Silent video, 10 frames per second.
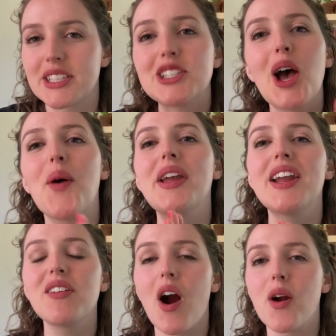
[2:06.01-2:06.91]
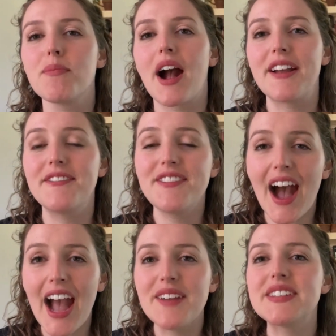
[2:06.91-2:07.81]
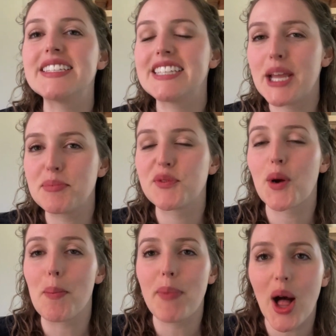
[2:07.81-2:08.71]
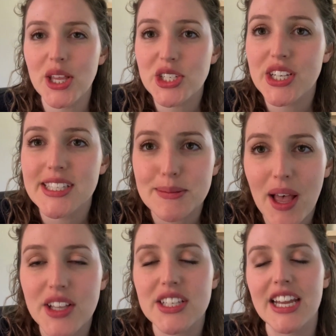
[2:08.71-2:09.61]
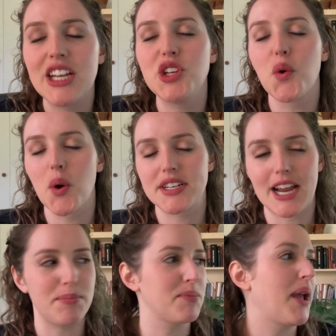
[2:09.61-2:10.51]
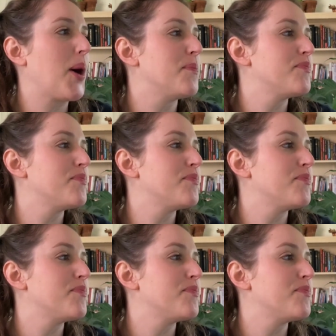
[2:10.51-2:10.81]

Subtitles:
So here are my 5 tips for abolishing smells in your diaper pail.